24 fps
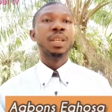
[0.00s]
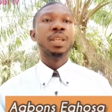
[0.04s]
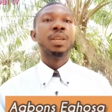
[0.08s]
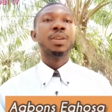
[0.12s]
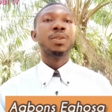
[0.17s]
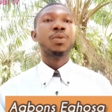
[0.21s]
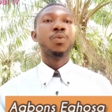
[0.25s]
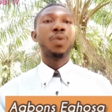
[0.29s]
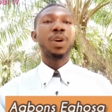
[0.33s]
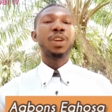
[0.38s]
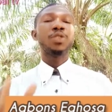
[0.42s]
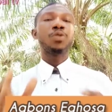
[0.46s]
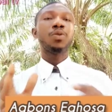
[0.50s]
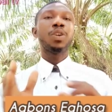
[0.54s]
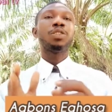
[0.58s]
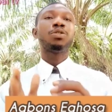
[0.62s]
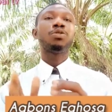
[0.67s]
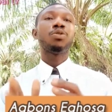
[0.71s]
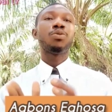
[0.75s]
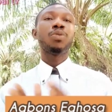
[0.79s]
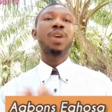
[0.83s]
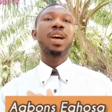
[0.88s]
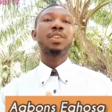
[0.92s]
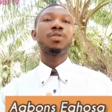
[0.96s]
When you want to
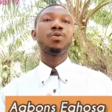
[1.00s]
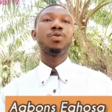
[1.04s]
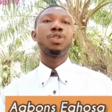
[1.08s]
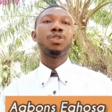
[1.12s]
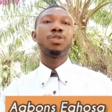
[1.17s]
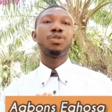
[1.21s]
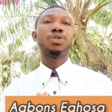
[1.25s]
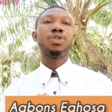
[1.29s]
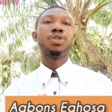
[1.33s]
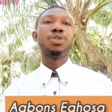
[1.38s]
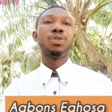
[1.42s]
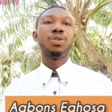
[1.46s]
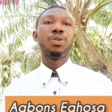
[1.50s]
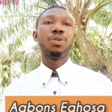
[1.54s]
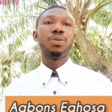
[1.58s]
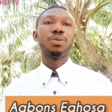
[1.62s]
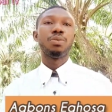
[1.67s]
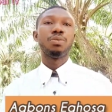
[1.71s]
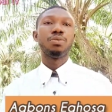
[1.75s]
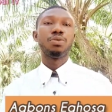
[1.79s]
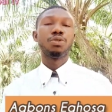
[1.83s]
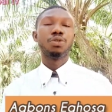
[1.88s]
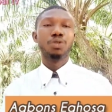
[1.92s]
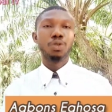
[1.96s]
write what you're gonna
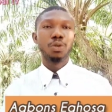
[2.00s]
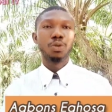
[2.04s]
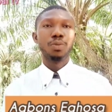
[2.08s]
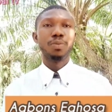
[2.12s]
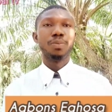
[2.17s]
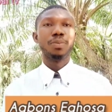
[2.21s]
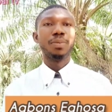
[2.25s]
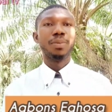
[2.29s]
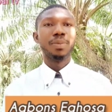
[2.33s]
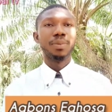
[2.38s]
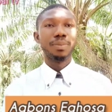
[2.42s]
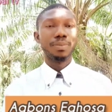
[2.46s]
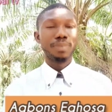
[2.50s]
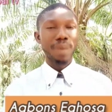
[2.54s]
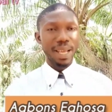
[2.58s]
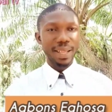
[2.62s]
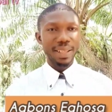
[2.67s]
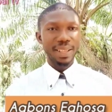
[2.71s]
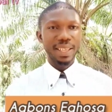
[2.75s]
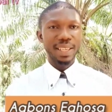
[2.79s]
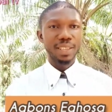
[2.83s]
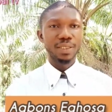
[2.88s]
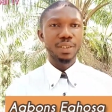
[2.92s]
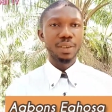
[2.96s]
do by
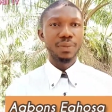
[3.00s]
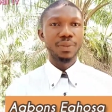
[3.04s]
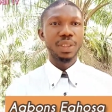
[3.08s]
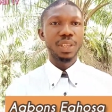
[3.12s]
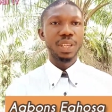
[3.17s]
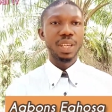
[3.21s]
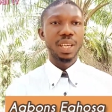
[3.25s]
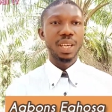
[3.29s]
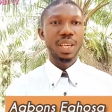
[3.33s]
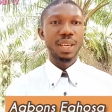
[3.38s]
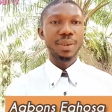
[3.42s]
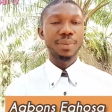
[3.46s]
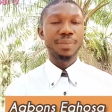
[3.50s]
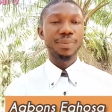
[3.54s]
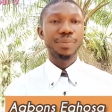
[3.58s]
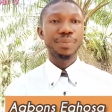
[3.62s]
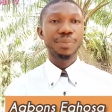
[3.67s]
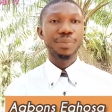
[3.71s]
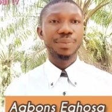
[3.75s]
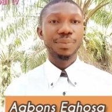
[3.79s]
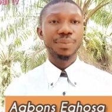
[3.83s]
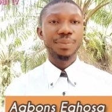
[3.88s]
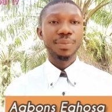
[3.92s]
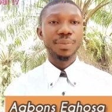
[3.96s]
the end of the year,
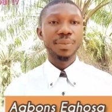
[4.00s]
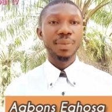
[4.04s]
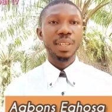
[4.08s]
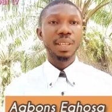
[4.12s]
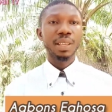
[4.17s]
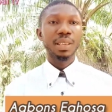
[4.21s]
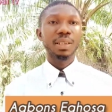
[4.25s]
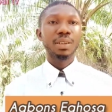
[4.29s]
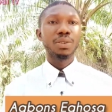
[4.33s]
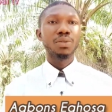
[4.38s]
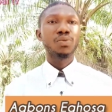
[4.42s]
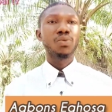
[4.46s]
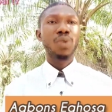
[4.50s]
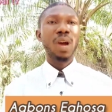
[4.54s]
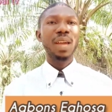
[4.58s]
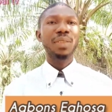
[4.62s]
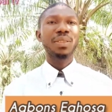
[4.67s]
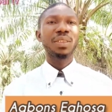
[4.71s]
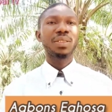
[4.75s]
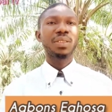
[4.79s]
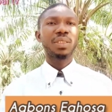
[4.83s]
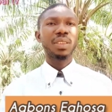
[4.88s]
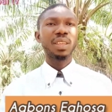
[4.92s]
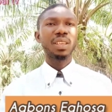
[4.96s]
write the
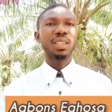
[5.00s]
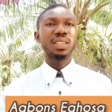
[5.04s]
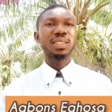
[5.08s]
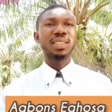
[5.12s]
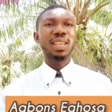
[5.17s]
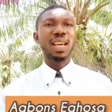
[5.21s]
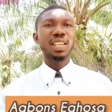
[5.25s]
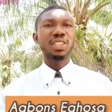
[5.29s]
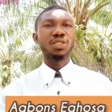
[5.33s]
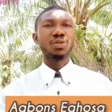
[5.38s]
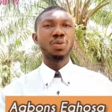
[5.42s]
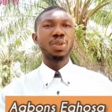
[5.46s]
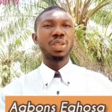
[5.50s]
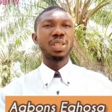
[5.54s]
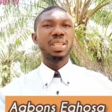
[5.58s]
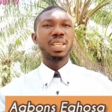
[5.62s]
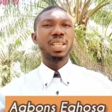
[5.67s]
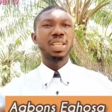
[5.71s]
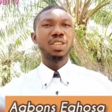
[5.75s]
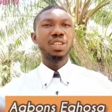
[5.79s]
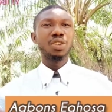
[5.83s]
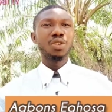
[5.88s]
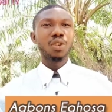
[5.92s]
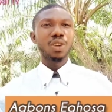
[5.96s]
things that's within
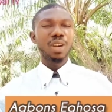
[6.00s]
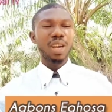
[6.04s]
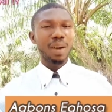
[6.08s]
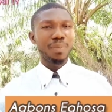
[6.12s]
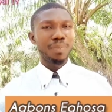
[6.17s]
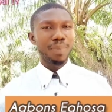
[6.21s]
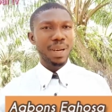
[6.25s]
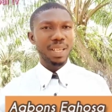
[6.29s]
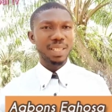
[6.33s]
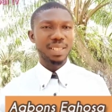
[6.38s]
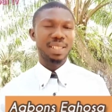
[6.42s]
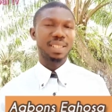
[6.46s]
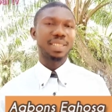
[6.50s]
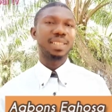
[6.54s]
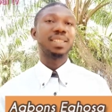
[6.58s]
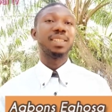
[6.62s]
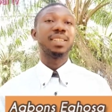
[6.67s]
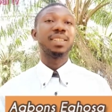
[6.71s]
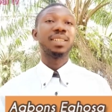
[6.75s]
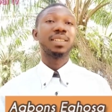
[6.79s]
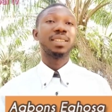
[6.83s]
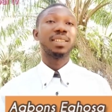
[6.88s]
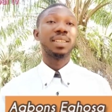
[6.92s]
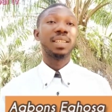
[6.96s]
your capacity.
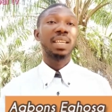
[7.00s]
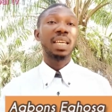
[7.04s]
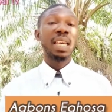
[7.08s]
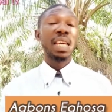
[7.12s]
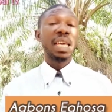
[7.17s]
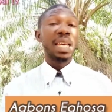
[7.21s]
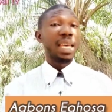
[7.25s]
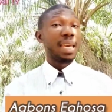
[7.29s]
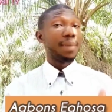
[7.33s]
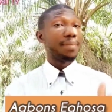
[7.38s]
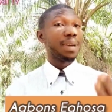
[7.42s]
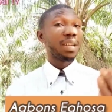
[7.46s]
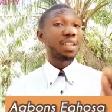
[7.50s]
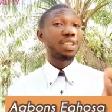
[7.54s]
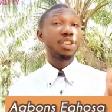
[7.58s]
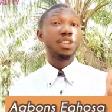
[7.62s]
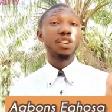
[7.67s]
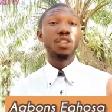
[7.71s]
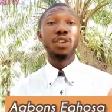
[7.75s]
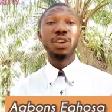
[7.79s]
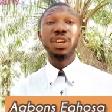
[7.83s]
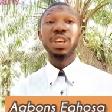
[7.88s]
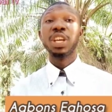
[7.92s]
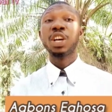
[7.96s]
Imagine
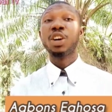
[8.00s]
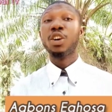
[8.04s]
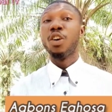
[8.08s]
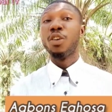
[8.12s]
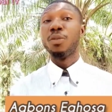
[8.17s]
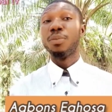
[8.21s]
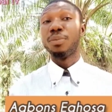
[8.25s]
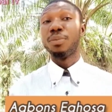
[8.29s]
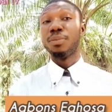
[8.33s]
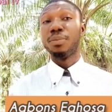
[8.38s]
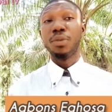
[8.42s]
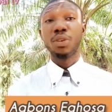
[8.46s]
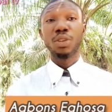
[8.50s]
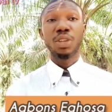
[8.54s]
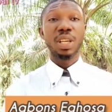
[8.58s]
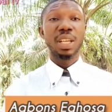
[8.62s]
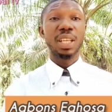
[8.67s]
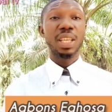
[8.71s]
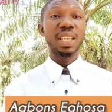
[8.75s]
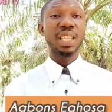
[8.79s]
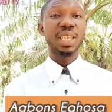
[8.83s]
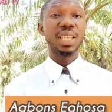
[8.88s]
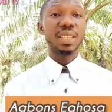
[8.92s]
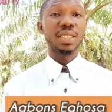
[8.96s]
your income monthly
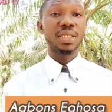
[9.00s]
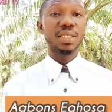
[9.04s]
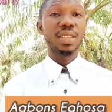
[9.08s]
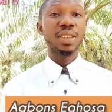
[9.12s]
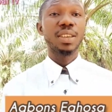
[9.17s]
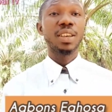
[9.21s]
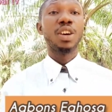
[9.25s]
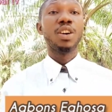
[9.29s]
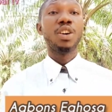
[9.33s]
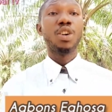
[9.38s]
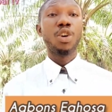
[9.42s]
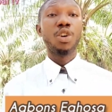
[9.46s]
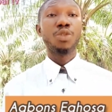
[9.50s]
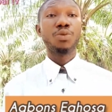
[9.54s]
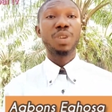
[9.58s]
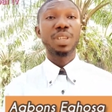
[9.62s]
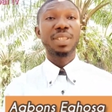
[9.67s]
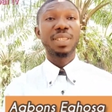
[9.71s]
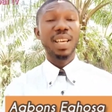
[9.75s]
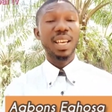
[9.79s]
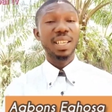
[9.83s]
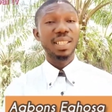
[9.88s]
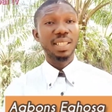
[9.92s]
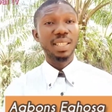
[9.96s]
is hundred
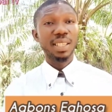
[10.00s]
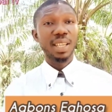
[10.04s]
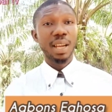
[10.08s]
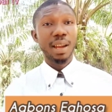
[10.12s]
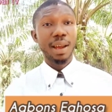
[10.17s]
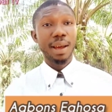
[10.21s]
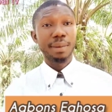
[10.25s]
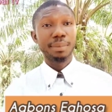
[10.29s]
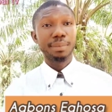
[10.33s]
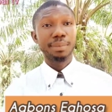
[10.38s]
thousand naira.